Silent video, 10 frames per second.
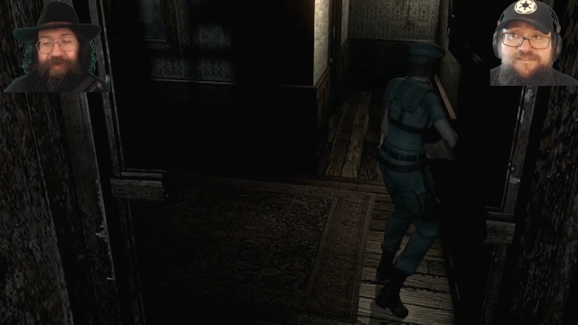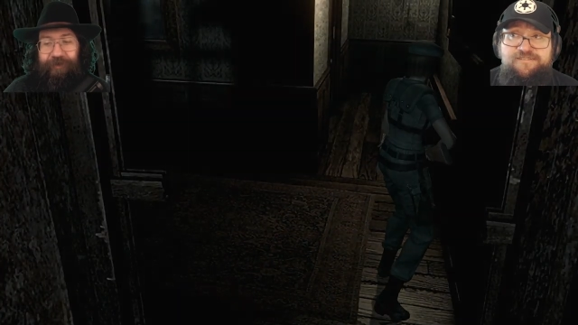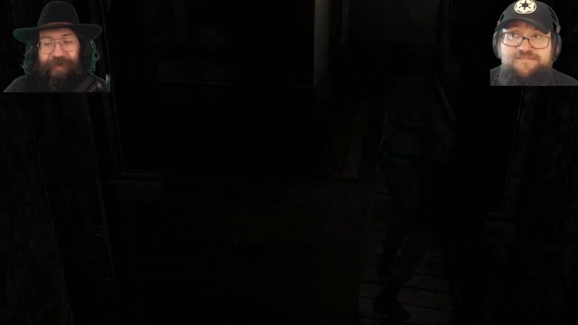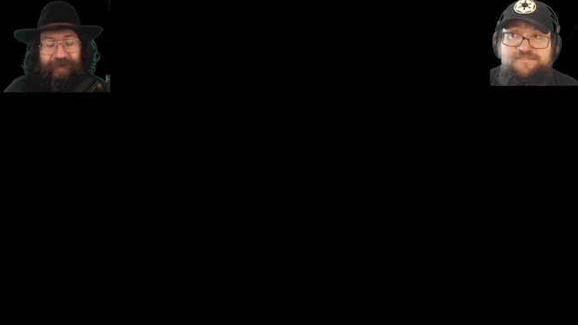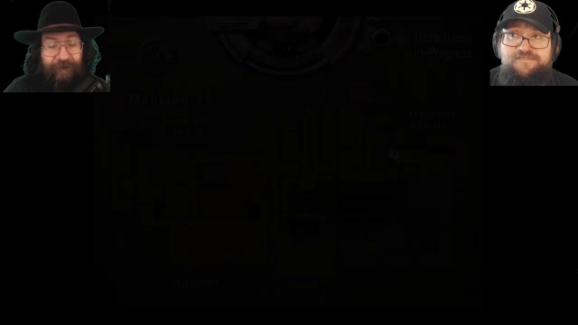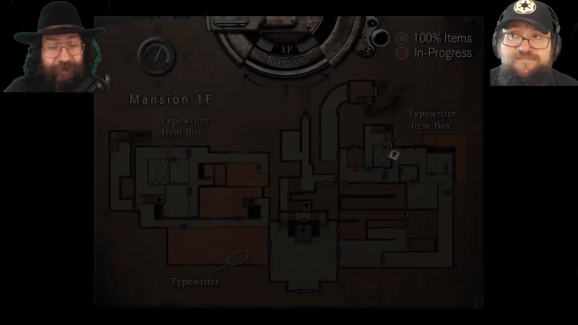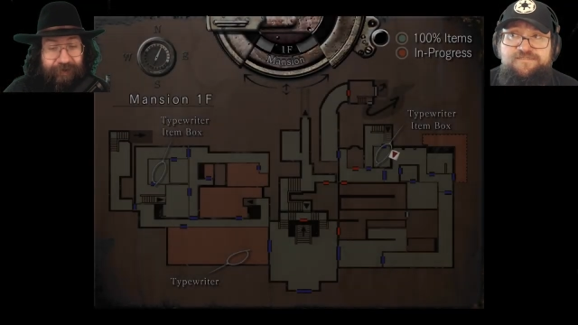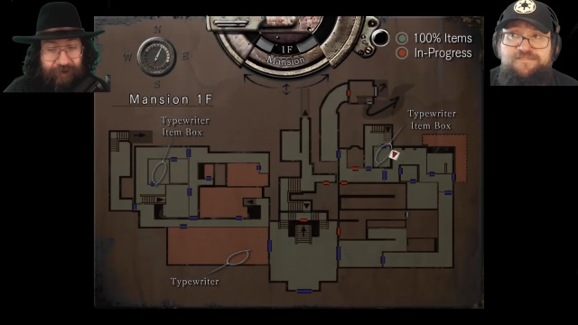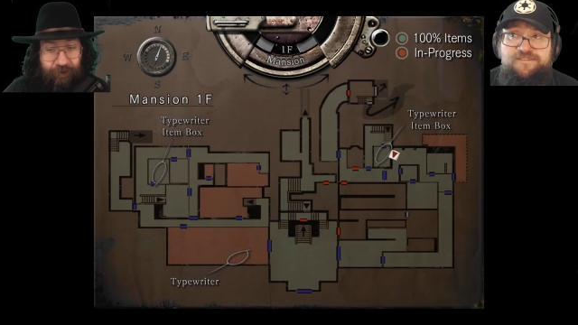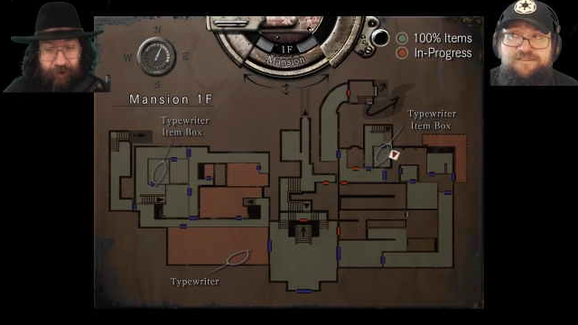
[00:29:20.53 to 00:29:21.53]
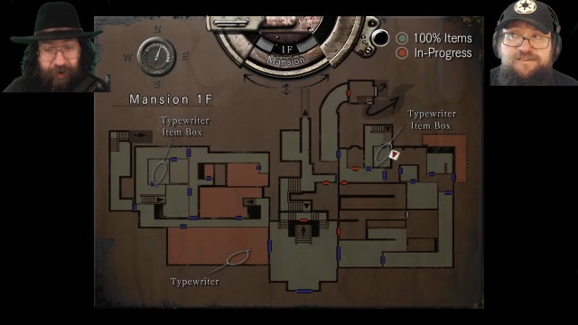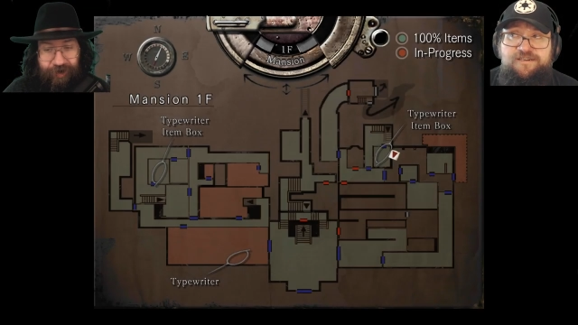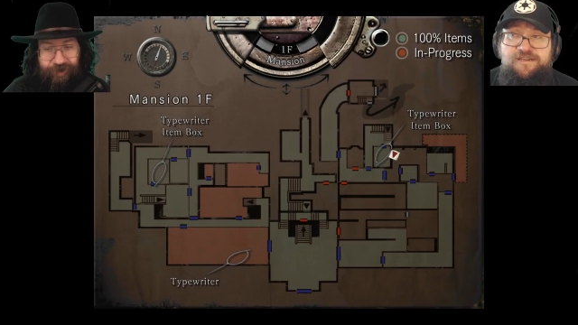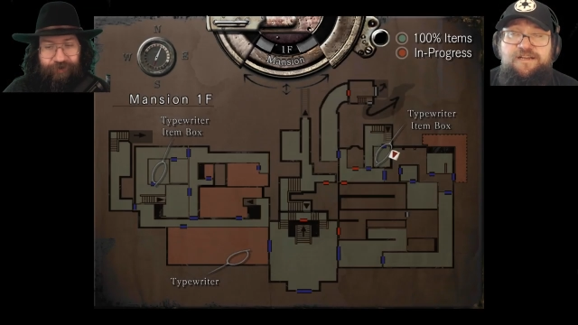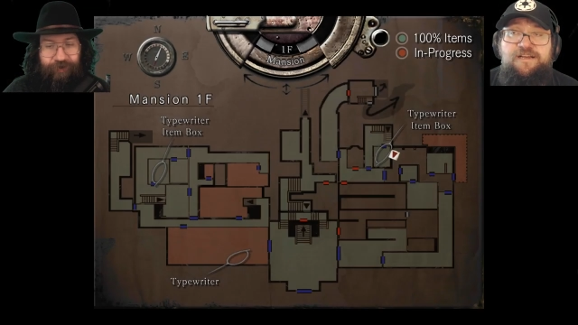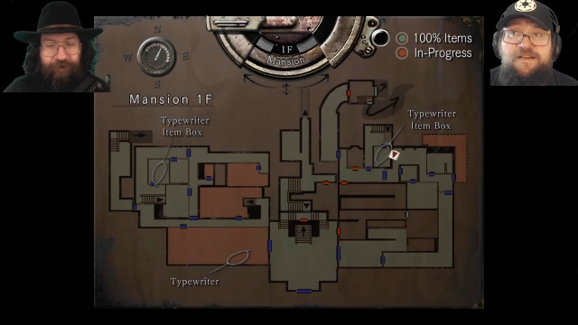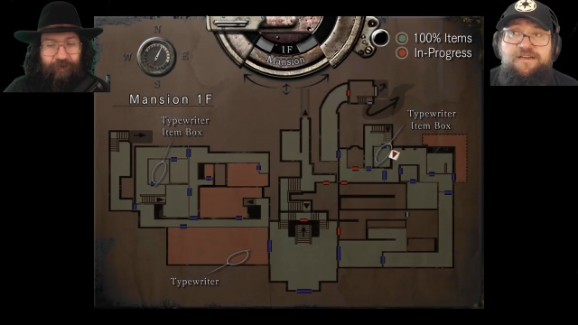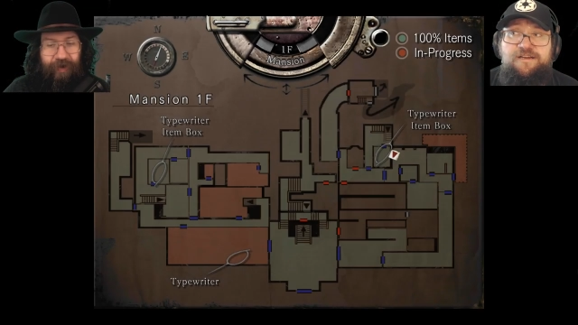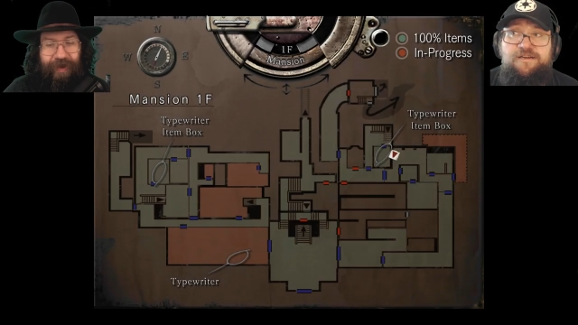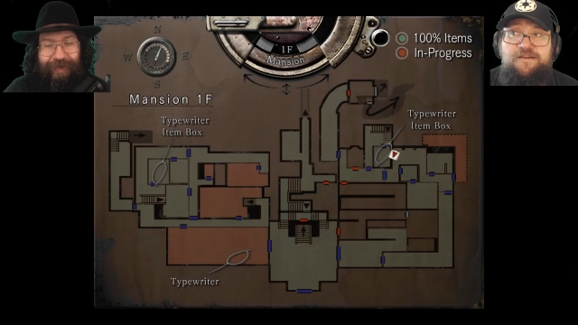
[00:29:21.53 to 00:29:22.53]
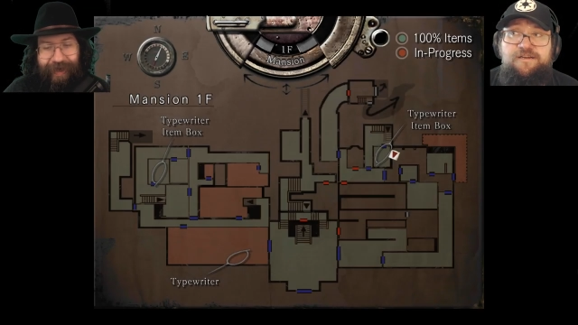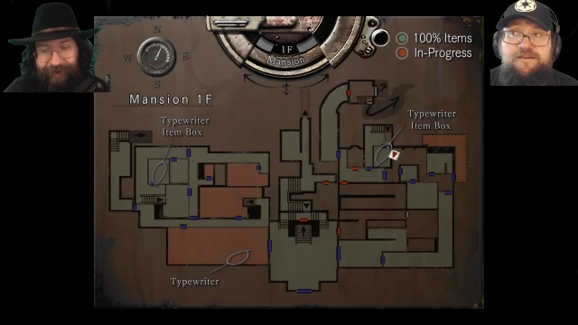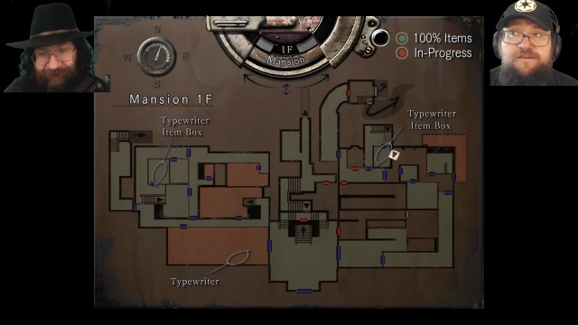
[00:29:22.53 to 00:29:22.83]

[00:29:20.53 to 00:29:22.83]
Speaker 1: it was going to be zombies too. We're, we're, we're in that